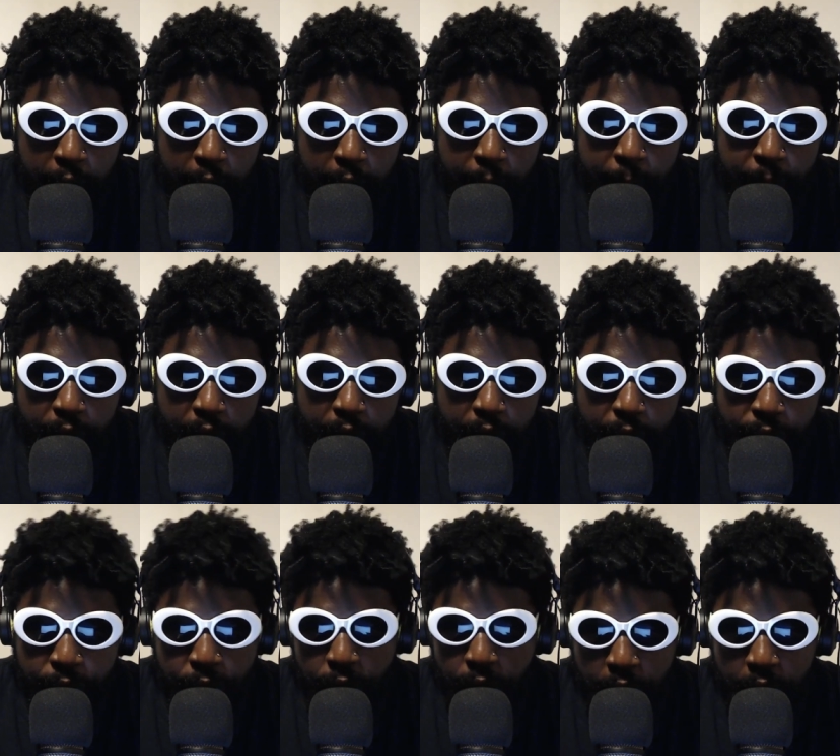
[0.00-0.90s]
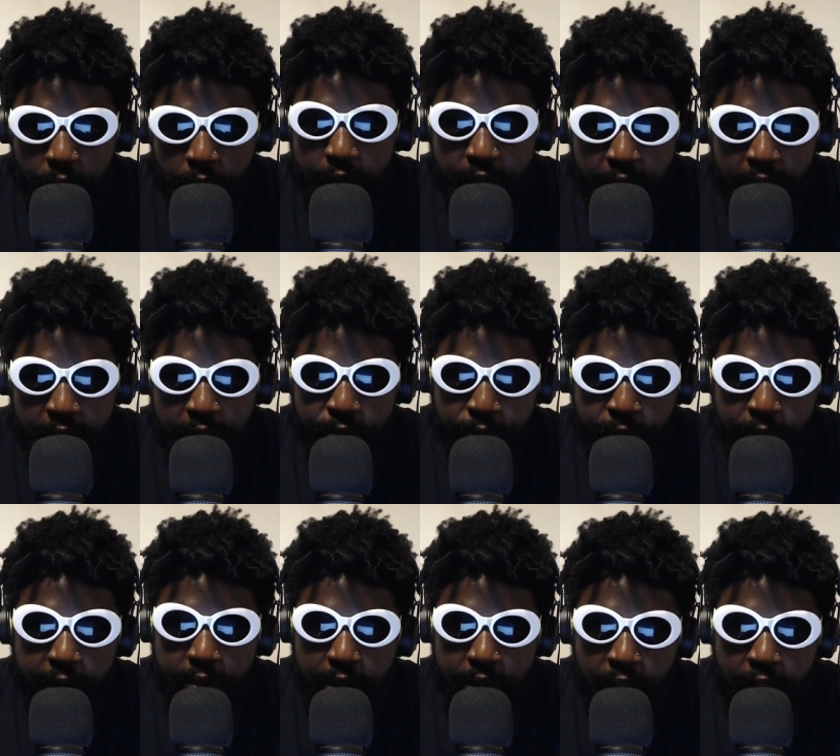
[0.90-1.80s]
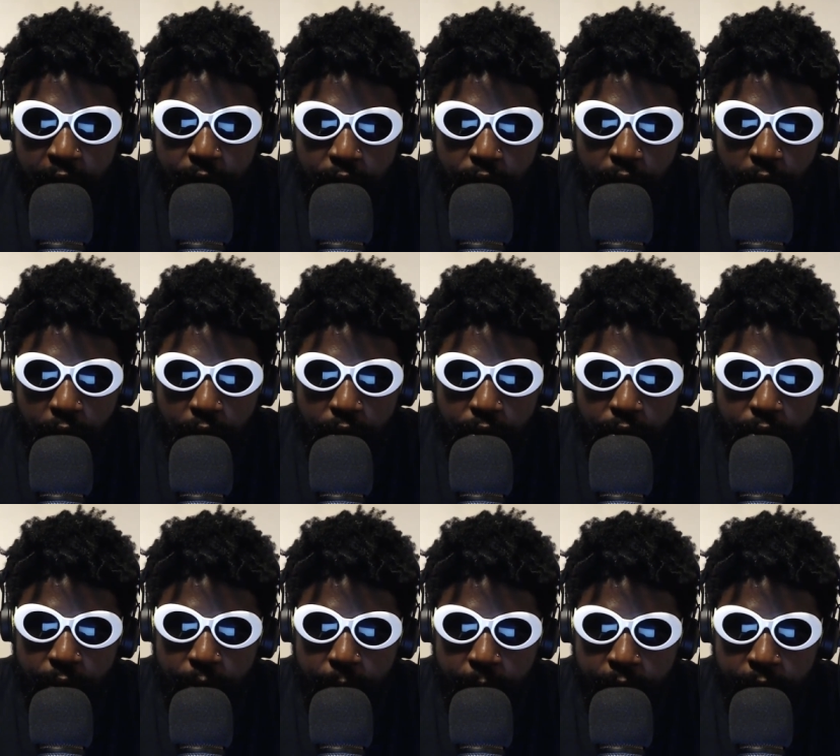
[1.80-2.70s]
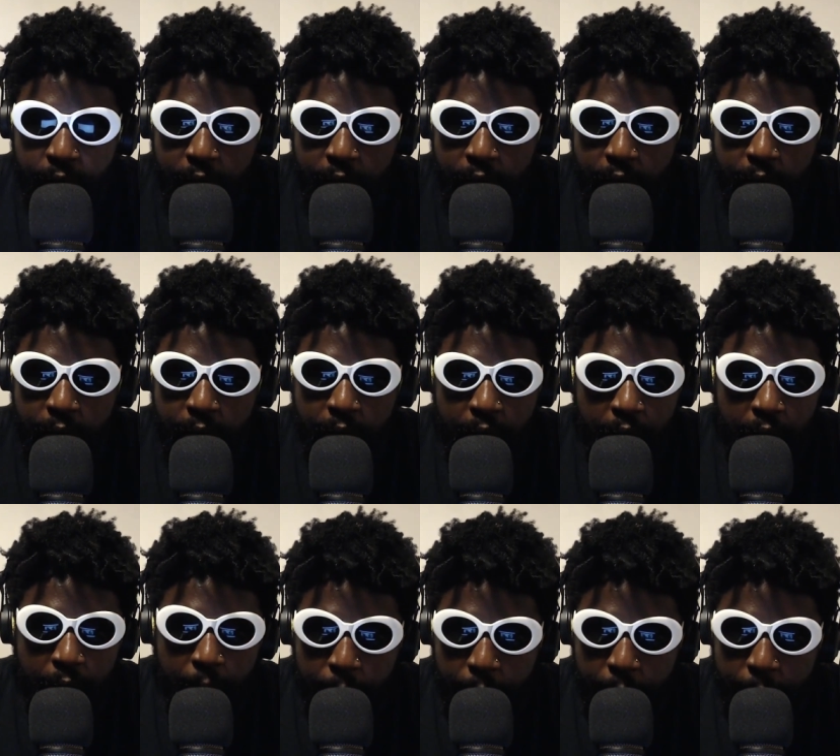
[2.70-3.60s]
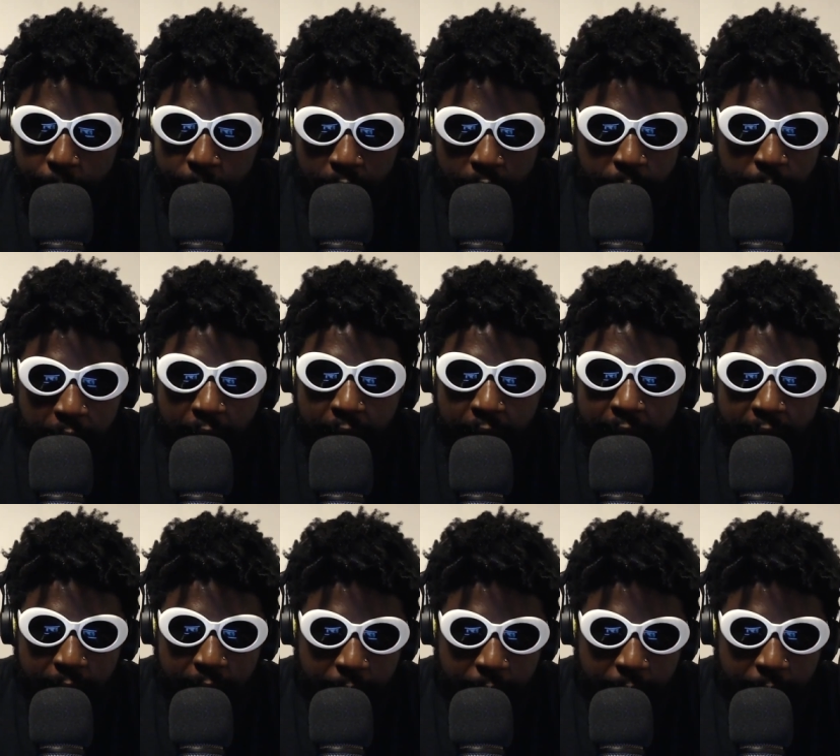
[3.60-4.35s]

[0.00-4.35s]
for, you know, as, as fragrance adverts goes from a very popular guy.